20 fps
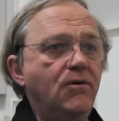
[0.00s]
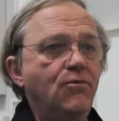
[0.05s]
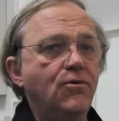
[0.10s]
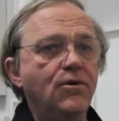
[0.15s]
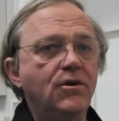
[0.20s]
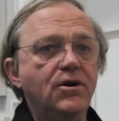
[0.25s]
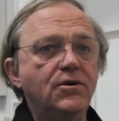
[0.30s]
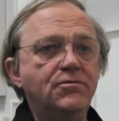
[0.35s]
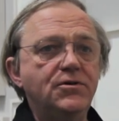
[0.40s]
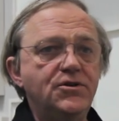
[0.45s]
a
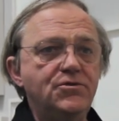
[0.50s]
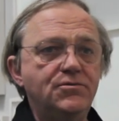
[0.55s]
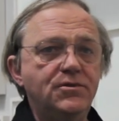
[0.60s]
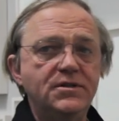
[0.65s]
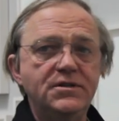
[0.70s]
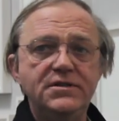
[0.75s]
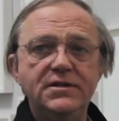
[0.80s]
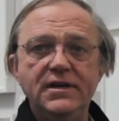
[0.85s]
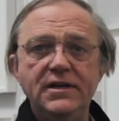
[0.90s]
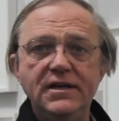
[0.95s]
world which
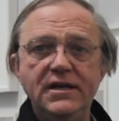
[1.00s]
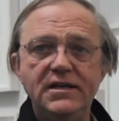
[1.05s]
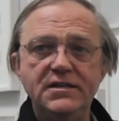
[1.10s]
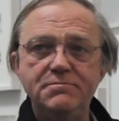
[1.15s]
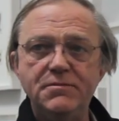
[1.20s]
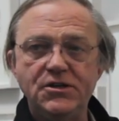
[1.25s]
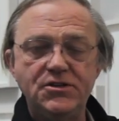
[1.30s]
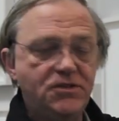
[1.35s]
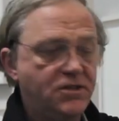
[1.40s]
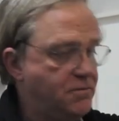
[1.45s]
was
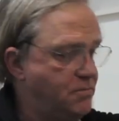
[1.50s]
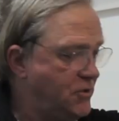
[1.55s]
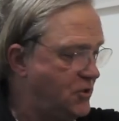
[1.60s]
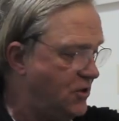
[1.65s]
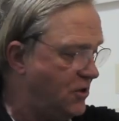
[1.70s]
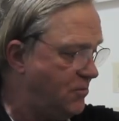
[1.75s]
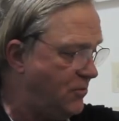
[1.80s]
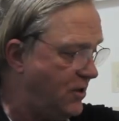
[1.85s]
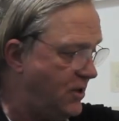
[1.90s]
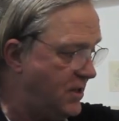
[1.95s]
as much in
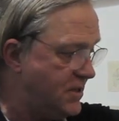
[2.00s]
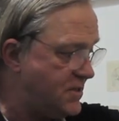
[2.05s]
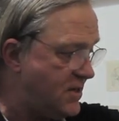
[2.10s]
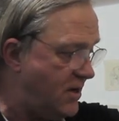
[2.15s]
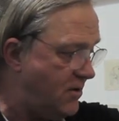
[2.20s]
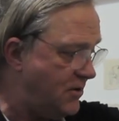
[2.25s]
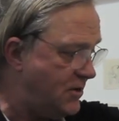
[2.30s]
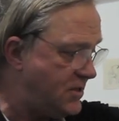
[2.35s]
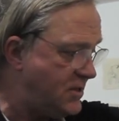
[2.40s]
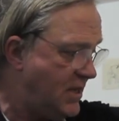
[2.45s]
turmoil as
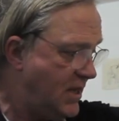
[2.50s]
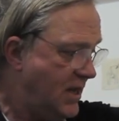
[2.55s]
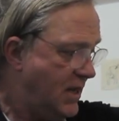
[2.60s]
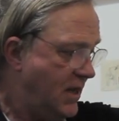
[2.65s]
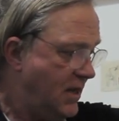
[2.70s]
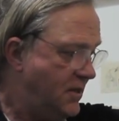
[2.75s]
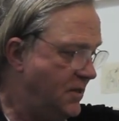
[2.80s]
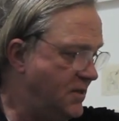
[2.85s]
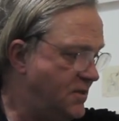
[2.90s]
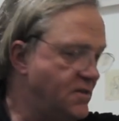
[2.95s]
ours.
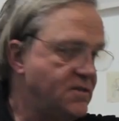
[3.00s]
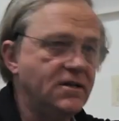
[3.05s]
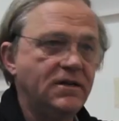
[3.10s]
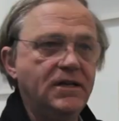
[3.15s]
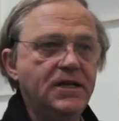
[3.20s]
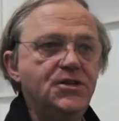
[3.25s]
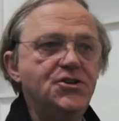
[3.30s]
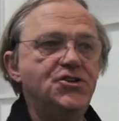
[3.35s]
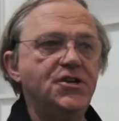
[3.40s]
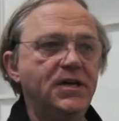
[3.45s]
This is a
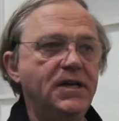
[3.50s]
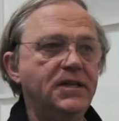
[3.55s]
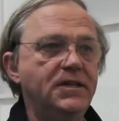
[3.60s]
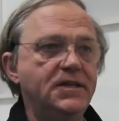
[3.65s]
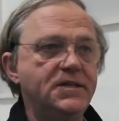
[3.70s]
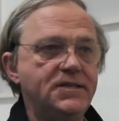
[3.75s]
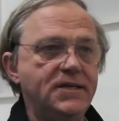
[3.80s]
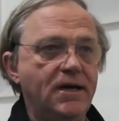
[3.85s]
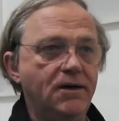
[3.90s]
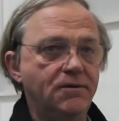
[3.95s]
lynching in
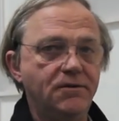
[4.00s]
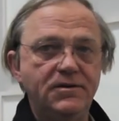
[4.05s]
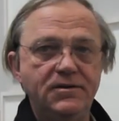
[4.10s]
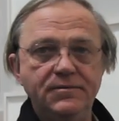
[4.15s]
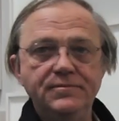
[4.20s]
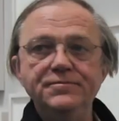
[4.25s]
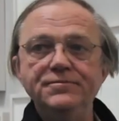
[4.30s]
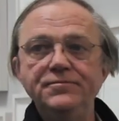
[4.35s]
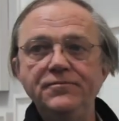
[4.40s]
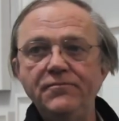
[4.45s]
the South.
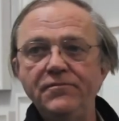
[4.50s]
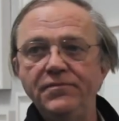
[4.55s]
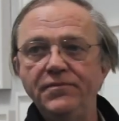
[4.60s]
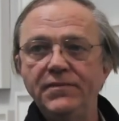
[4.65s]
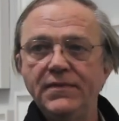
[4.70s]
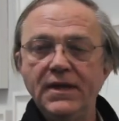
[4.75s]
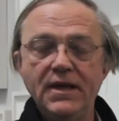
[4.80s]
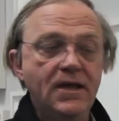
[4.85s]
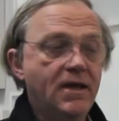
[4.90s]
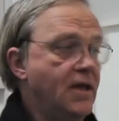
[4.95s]

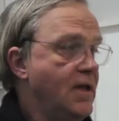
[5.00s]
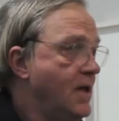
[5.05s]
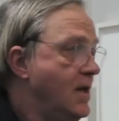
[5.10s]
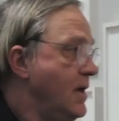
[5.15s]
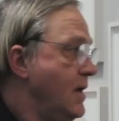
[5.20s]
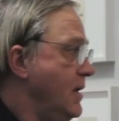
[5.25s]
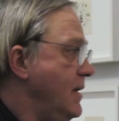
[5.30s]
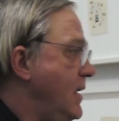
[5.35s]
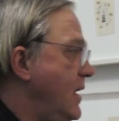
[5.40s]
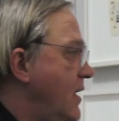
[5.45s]

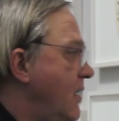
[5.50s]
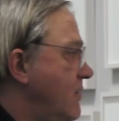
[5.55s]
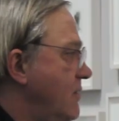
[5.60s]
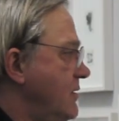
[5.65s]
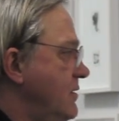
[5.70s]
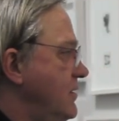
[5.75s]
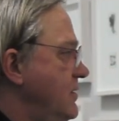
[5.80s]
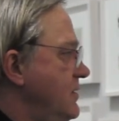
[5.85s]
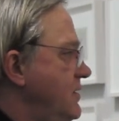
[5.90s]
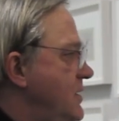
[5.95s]
Now,
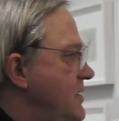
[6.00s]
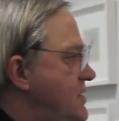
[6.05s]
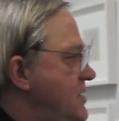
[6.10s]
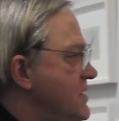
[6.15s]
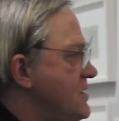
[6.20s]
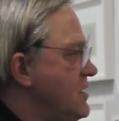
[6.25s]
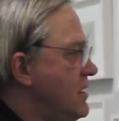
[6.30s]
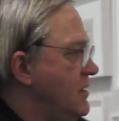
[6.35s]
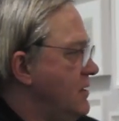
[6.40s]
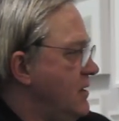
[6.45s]
this
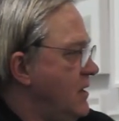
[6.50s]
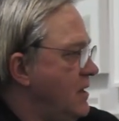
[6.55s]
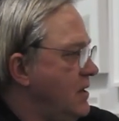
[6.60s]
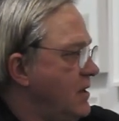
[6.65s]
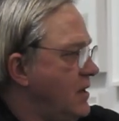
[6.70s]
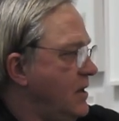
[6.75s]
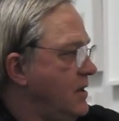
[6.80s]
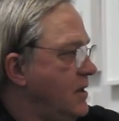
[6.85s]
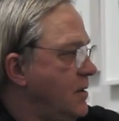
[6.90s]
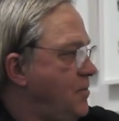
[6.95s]
is a,
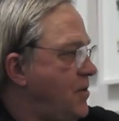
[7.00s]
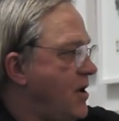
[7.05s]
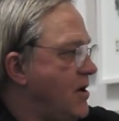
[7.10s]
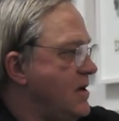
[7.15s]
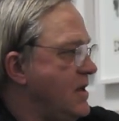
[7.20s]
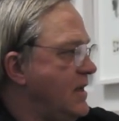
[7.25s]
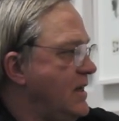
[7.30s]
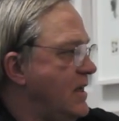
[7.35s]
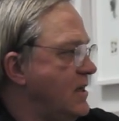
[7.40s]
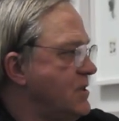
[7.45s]
a, a,
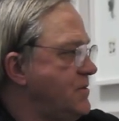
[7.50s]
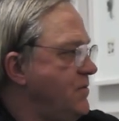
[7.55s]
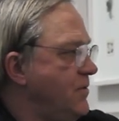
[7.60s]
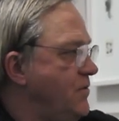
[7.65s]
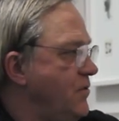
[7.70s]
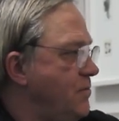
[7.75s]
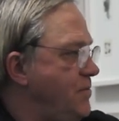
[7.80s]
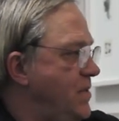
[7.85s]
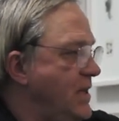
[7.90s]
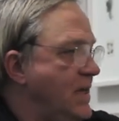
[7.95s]
party
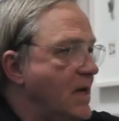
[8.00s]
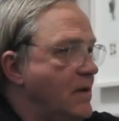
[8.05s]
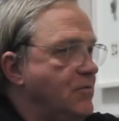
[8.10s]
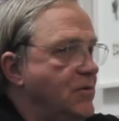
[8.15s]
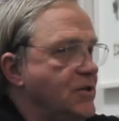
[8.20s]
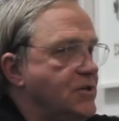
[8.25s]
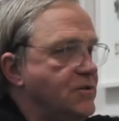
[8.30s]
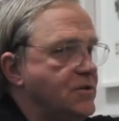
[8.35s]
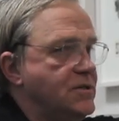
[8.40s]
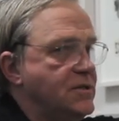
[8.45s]
announcement for PM,
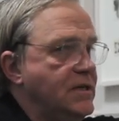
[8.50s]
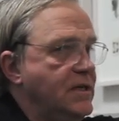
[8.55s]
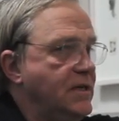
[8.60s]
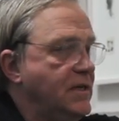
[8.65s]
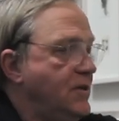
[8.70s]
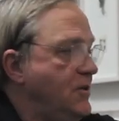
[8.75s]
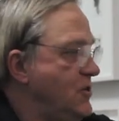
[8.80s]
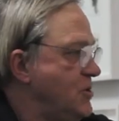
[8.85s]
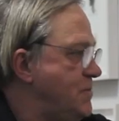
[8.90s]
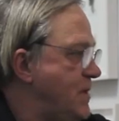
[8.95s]
which was
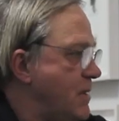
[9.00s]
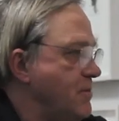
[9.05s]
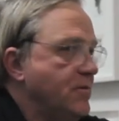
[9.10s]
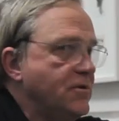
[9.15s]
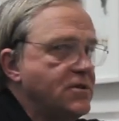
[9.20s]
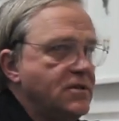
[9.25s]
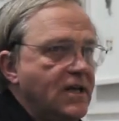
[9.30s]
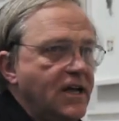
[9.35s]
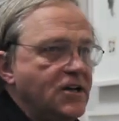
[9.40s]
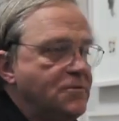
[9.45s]
the uh,
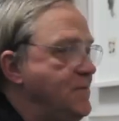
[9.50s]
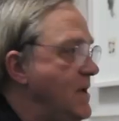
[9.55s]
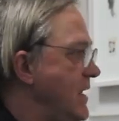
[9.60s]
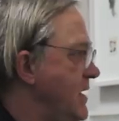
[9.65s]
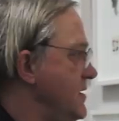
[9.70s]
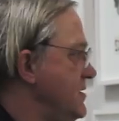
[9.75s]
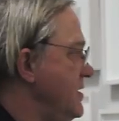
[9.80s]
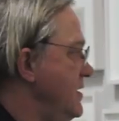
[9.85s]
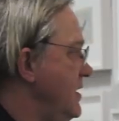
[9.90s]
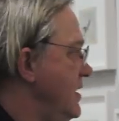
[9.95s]
newspaper slash
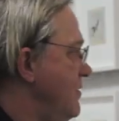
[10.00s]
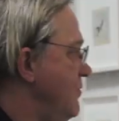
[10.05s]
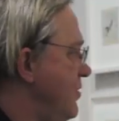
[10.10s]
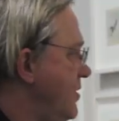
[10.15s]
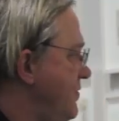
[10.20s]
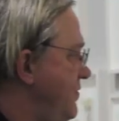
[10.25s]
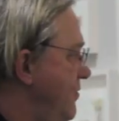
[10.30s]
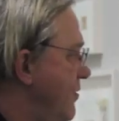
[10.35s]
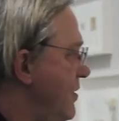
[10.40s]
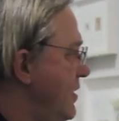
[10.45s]
magazine he
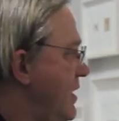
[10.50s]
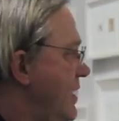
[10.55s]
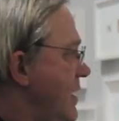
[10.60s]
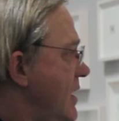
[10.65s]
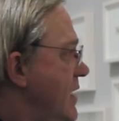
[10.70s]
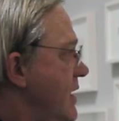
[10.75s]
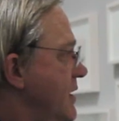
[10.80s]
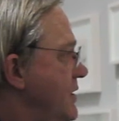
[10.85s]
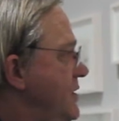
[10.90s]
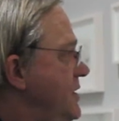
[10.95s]
worked for.
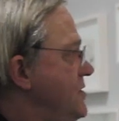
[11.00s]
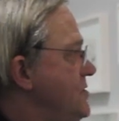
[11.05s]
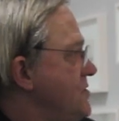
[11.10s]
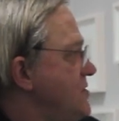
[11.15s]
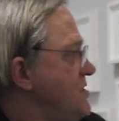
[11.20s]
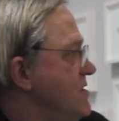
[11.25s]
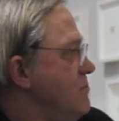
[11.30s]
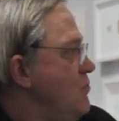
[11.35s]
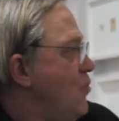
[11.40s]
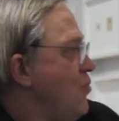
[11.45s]
These are
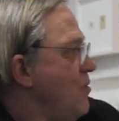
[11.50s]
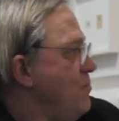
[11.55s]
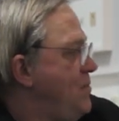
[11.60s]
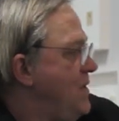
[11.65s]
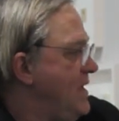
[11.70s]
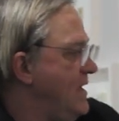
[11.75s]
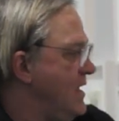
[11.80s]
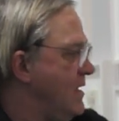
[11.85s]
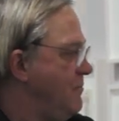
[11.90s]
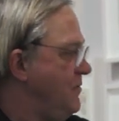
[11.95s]
some more
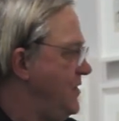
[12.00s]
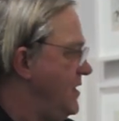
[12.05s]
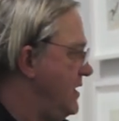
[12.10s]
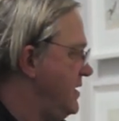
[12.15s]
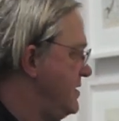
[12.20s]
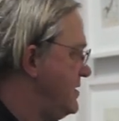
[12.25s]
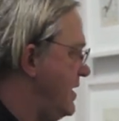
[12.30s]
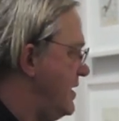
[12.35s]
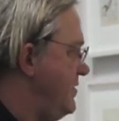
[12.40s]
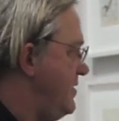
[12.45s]
PM
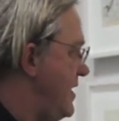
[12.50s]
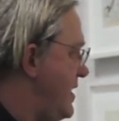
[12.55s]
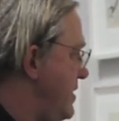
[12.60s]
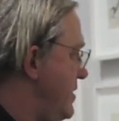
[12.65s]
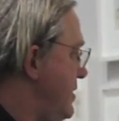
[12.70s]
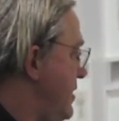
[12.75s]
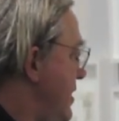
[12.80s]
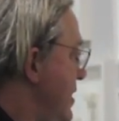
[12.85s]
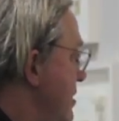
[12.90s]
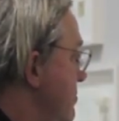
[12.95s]
things. And
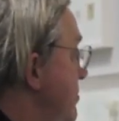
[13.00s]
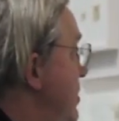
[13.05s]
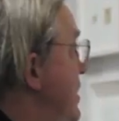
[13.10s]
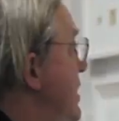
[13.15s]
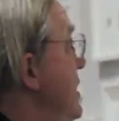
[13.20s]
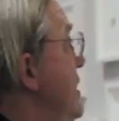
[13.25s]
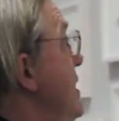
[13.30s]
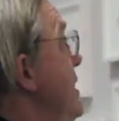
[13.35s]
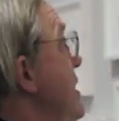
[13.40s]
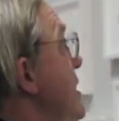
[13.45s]
then,
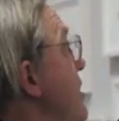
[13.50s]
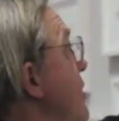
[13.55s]
beginning